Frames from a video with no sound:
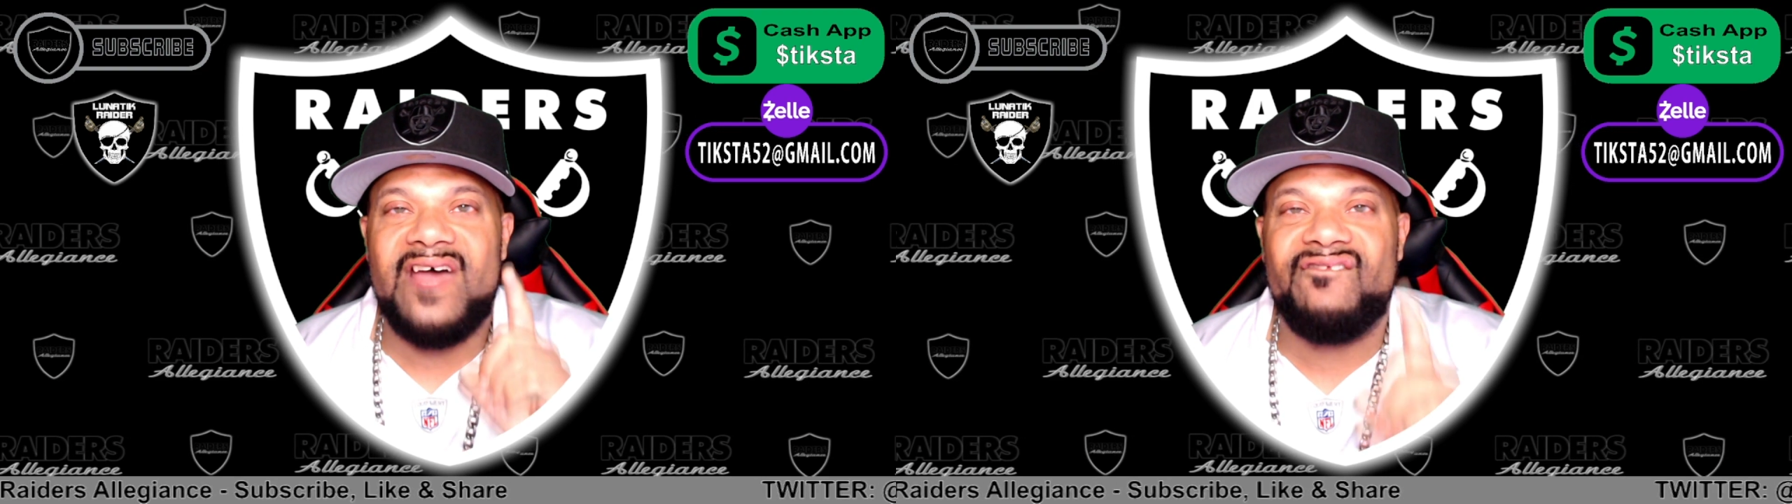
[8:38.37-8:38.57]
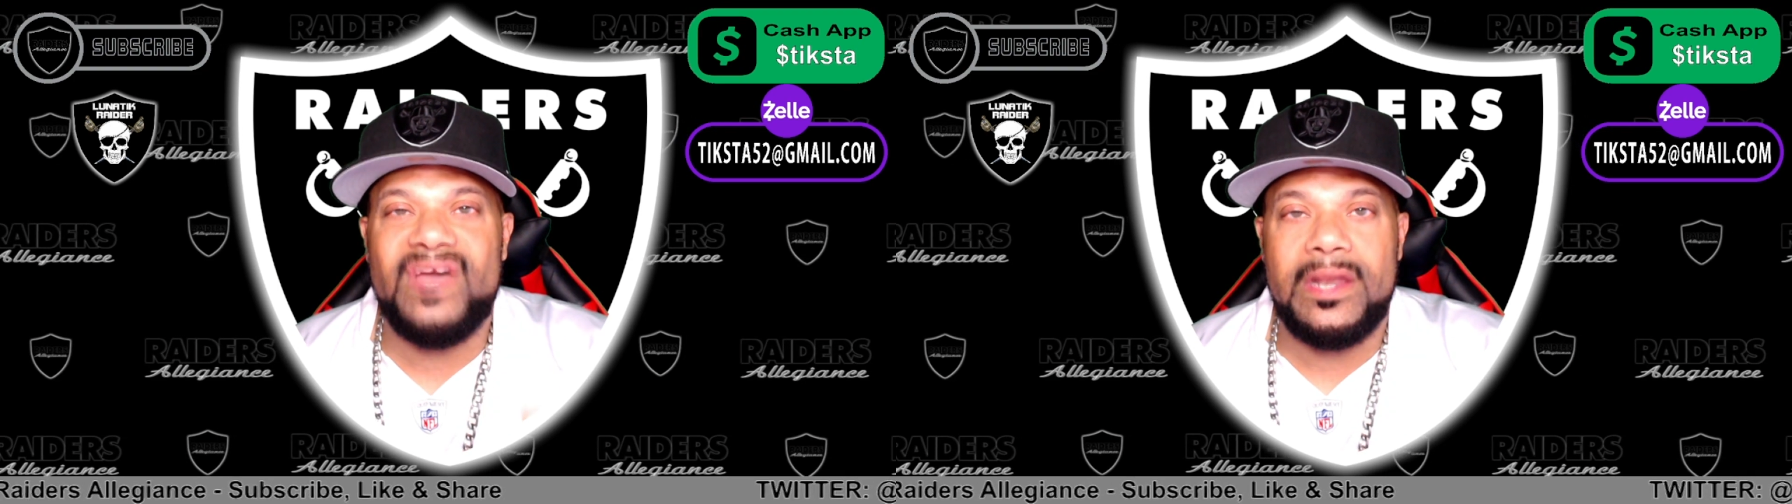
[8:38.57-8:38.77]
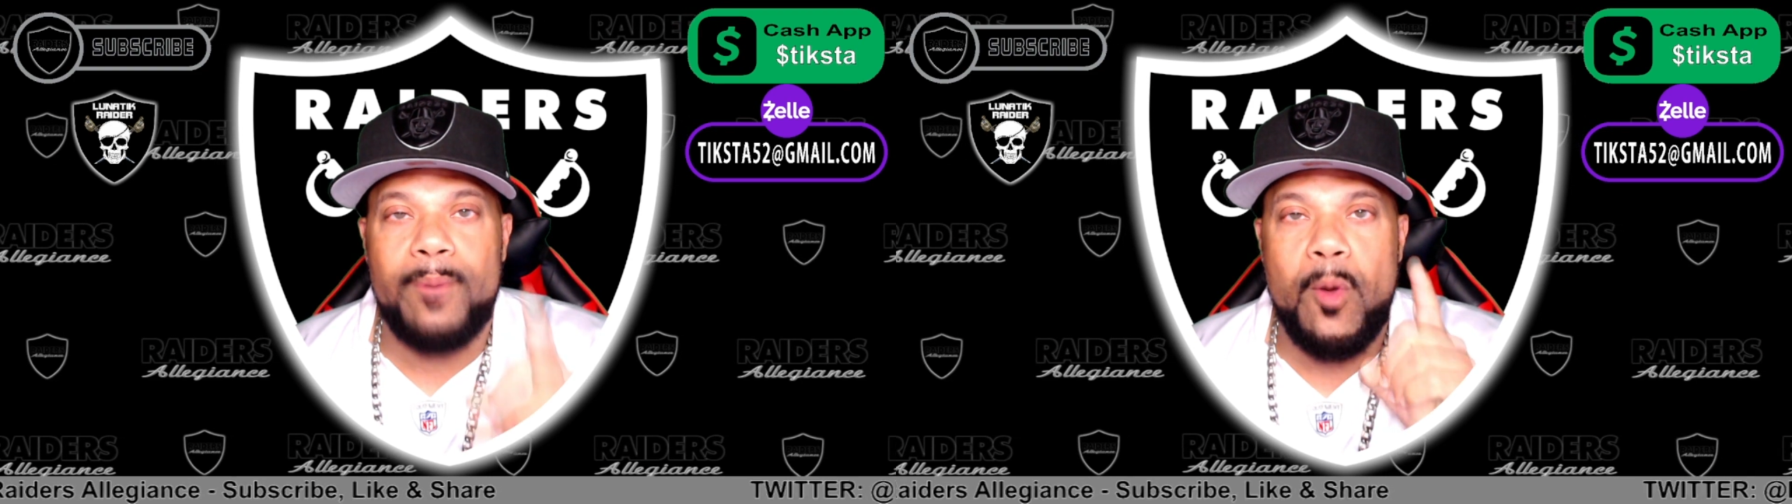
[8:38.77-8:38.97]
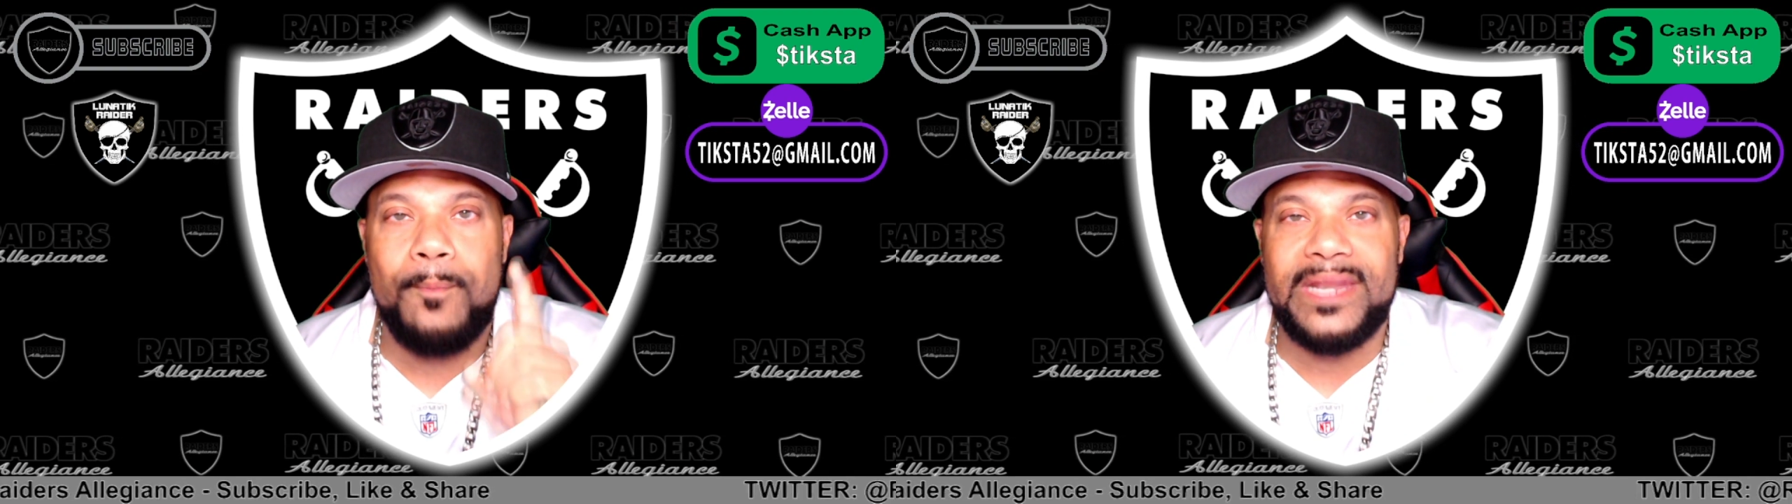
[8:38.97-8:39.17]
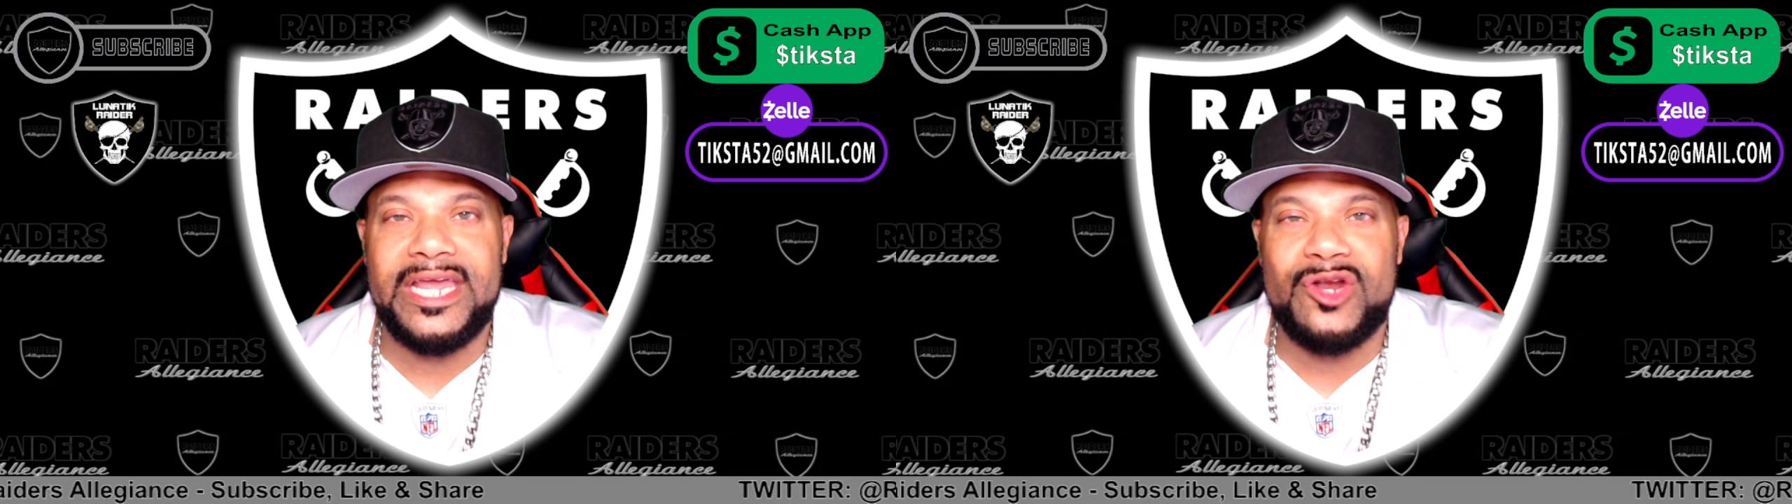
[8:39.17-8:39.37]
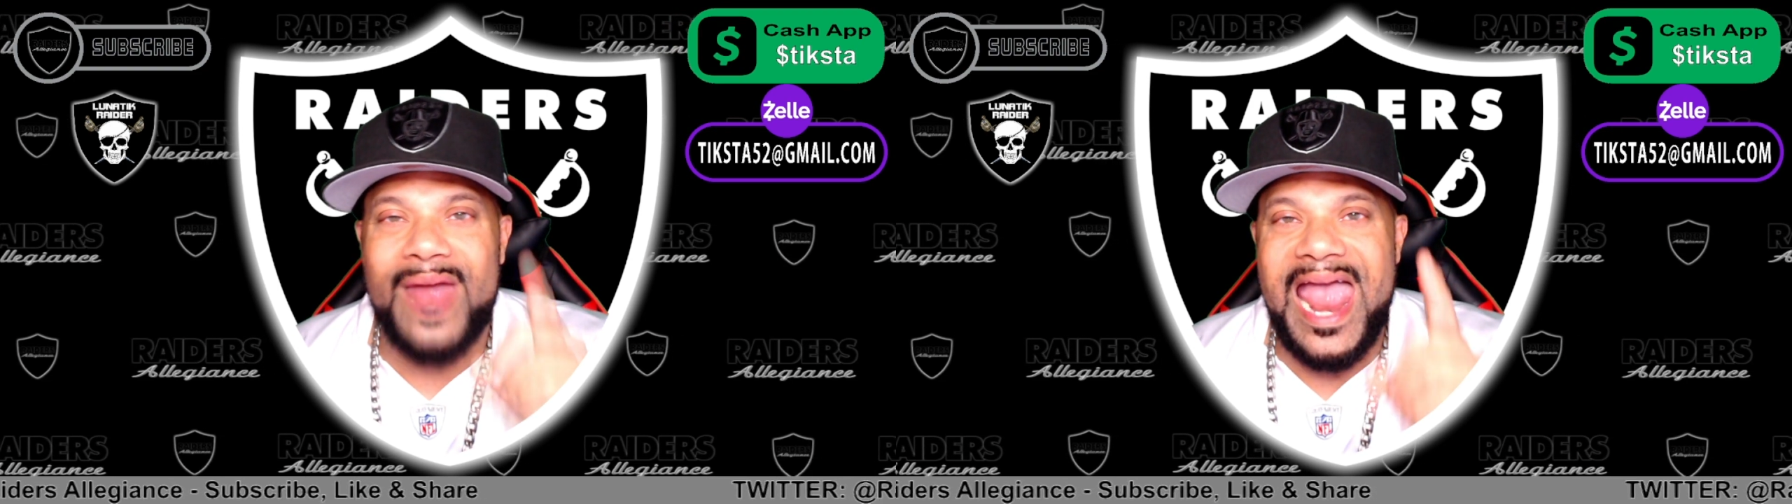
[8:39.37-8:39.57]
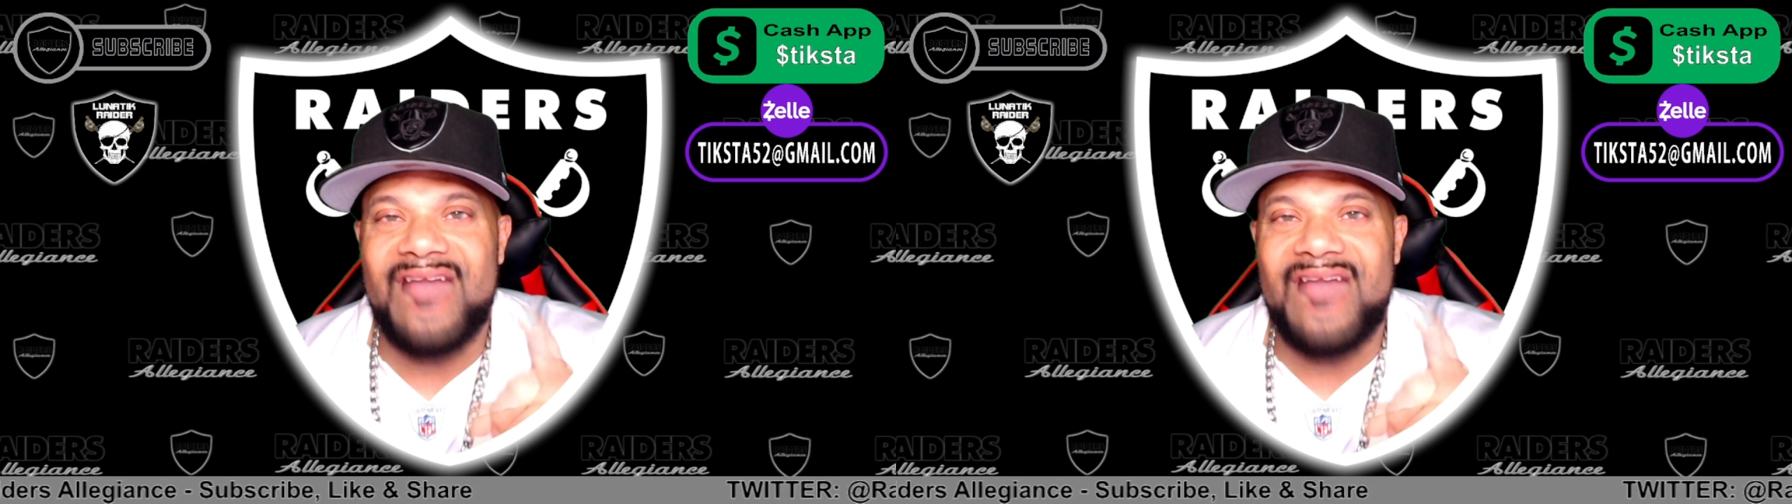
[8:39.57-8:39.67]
available player